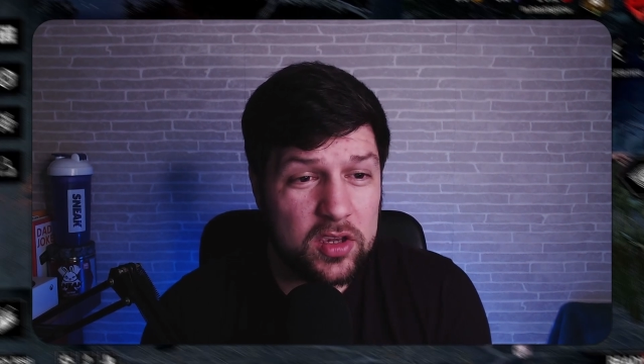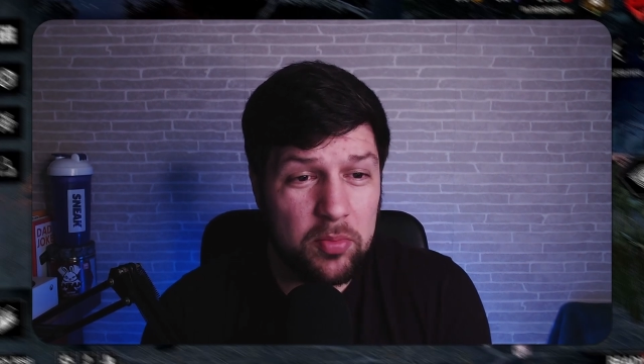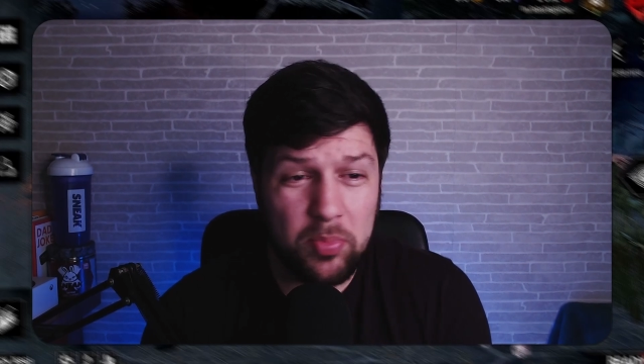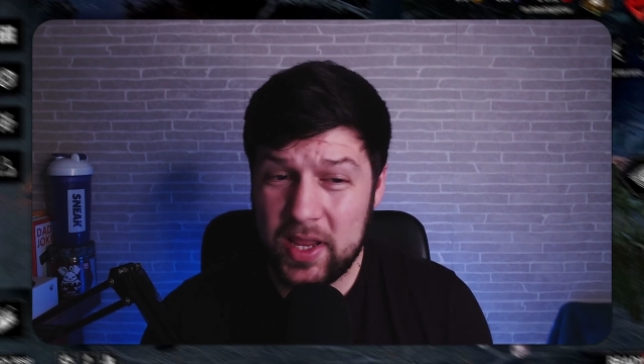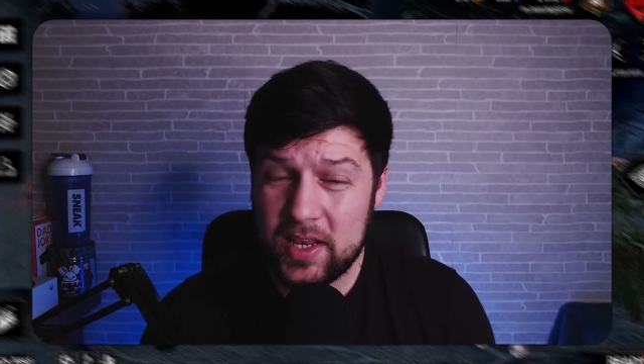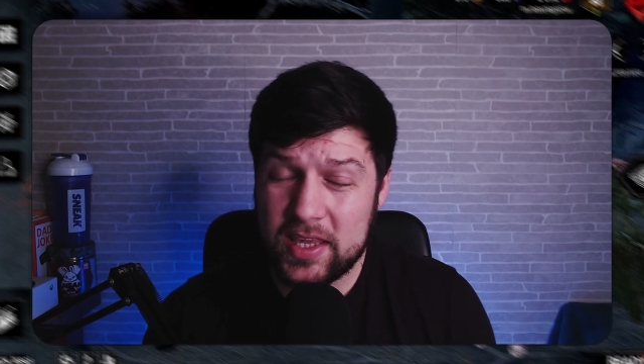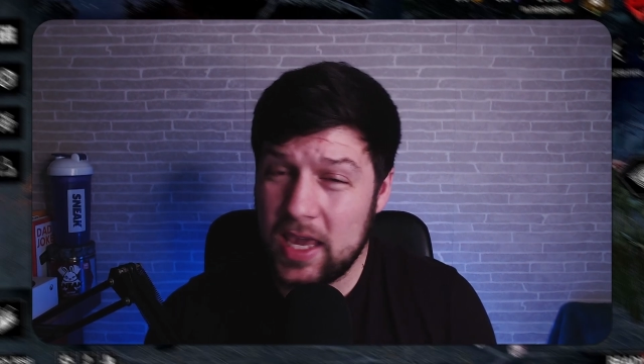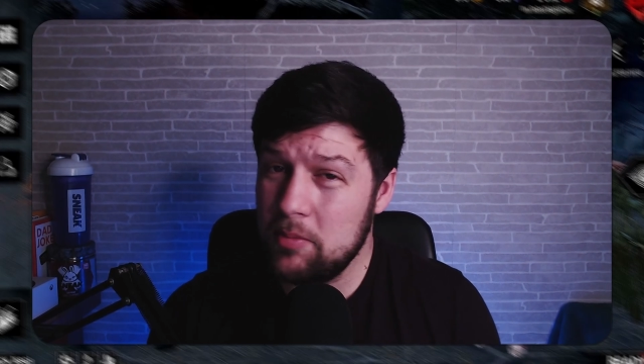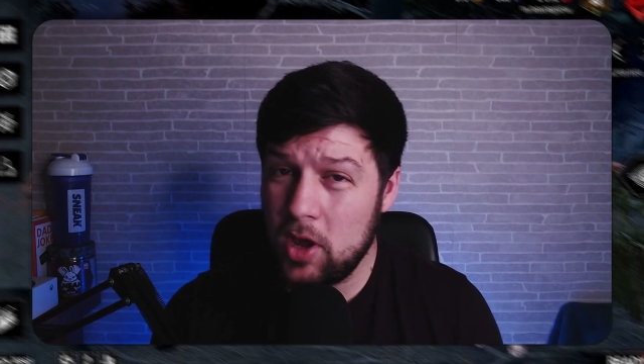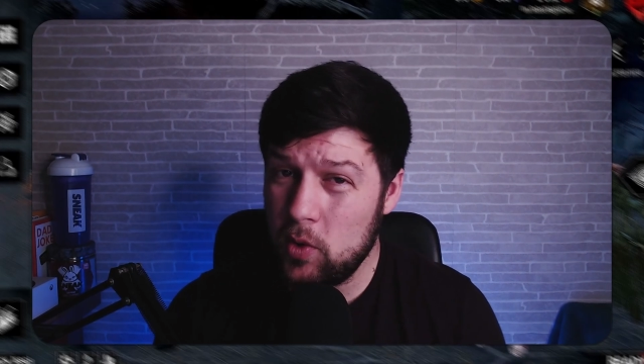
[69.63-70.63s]
can play the
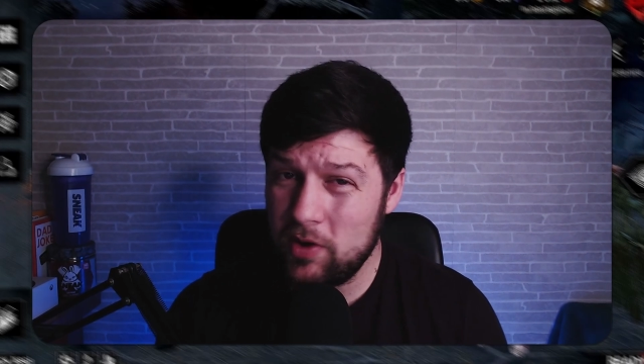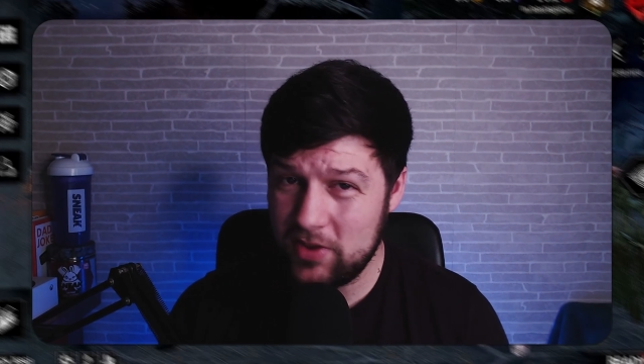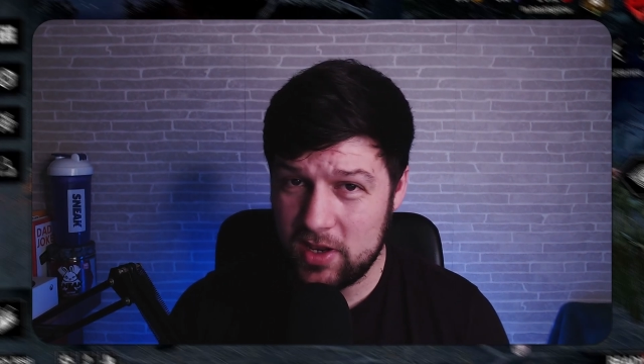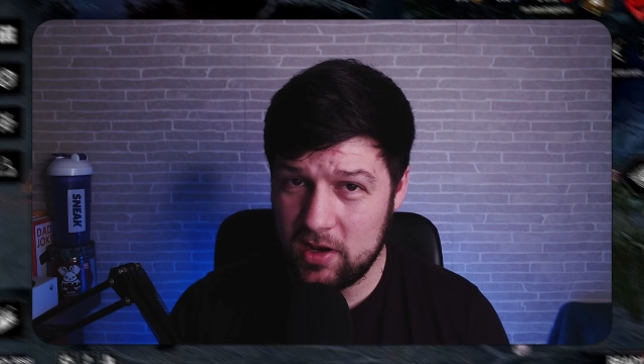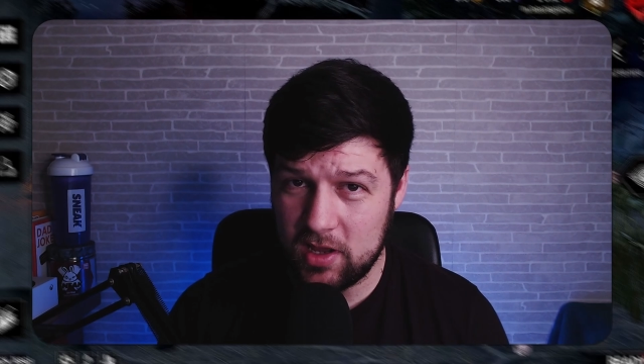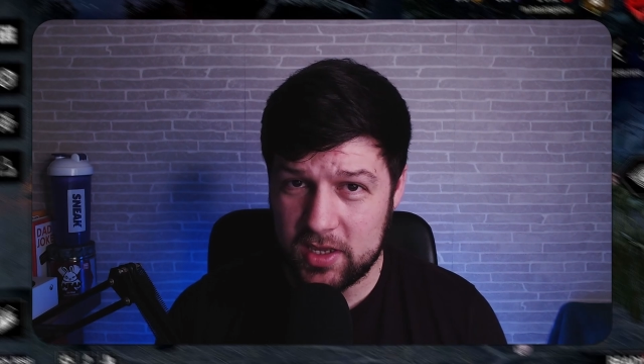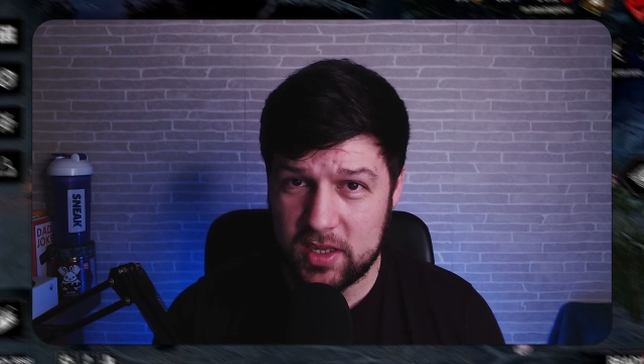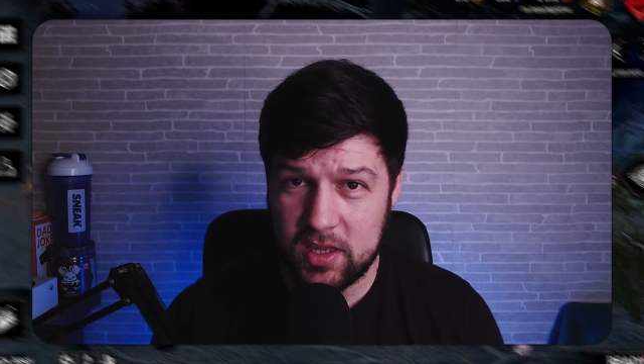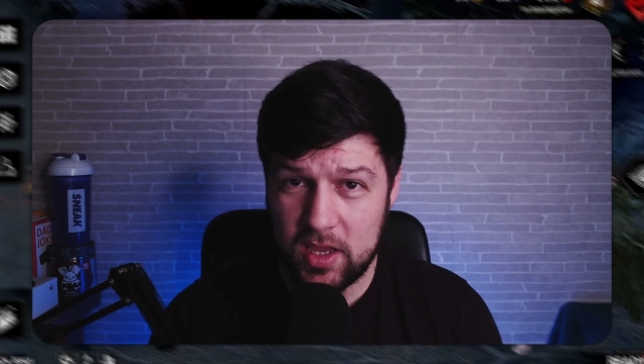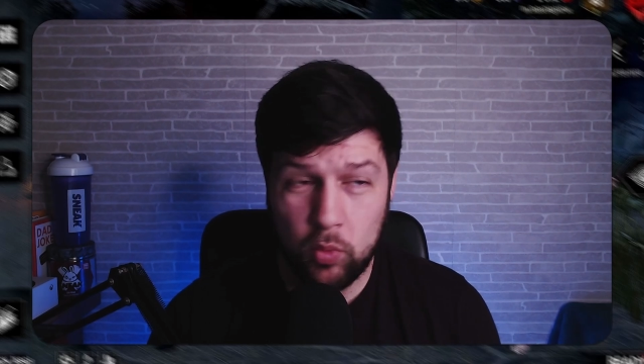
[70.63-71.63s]
game however they
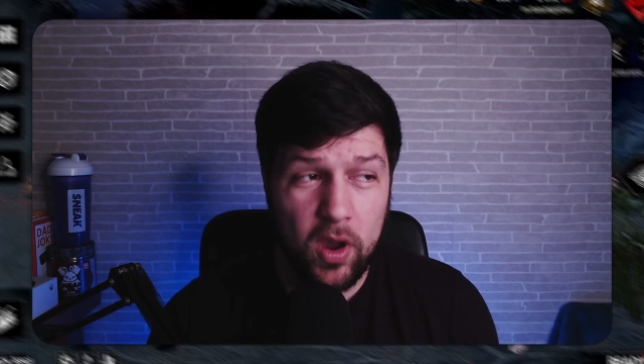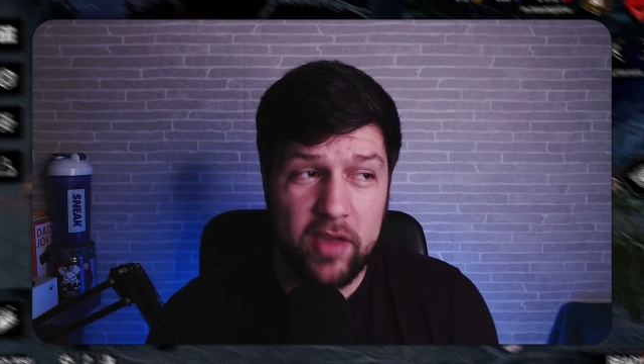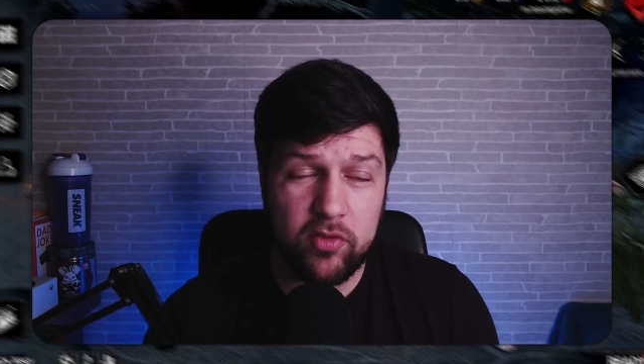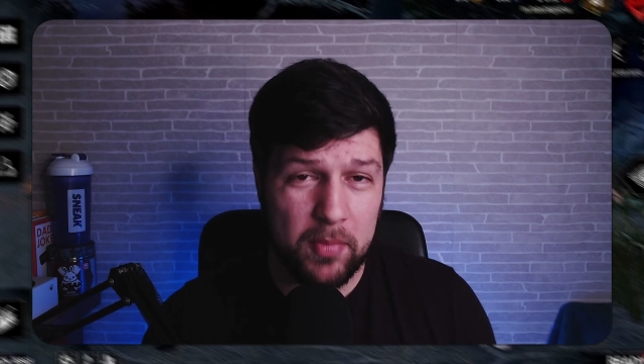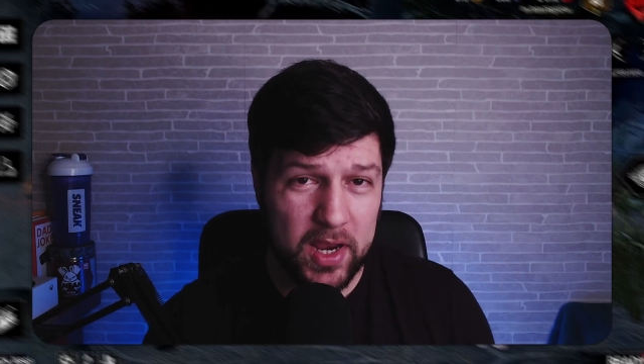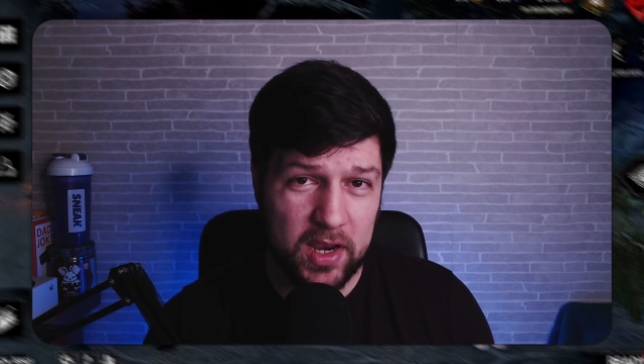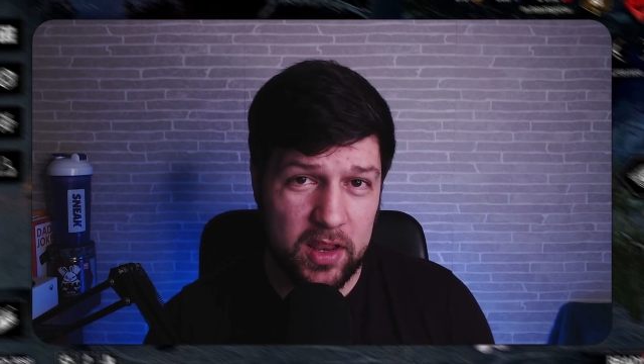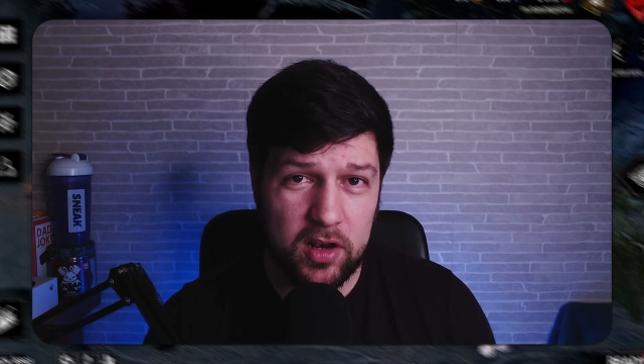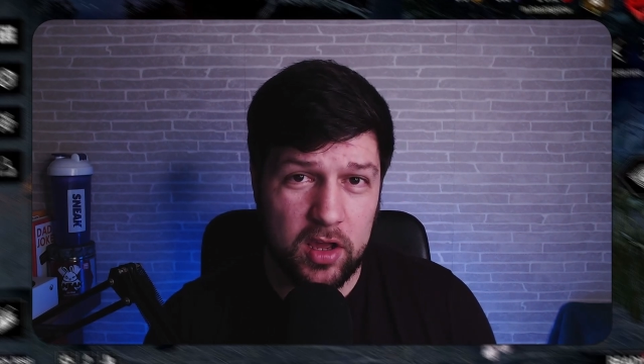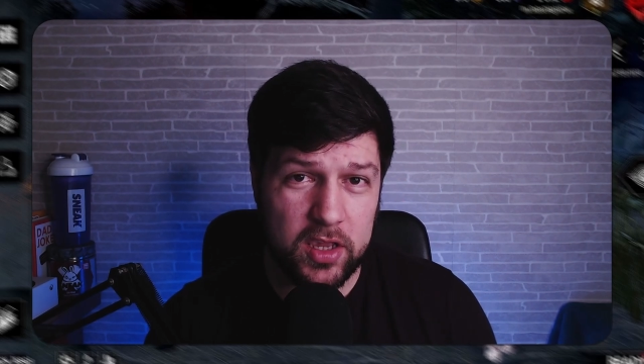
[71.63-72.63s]
like, in whatever manner
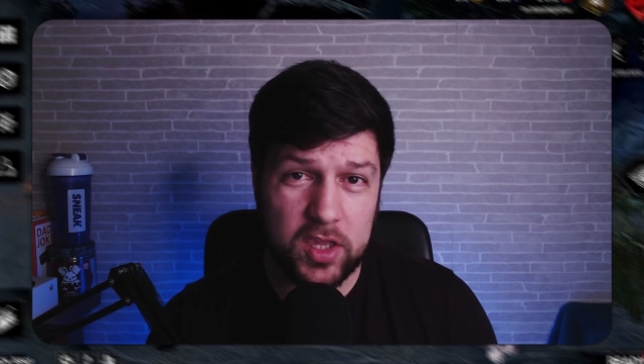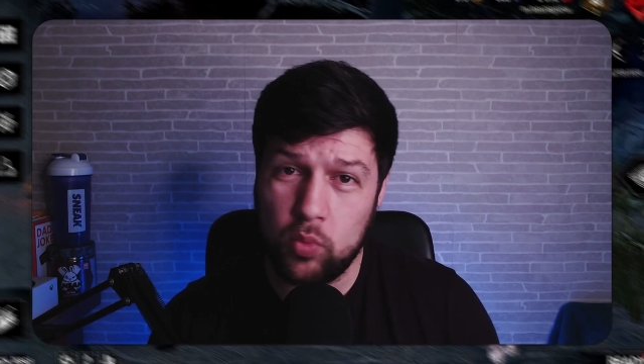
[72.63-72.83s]
they like,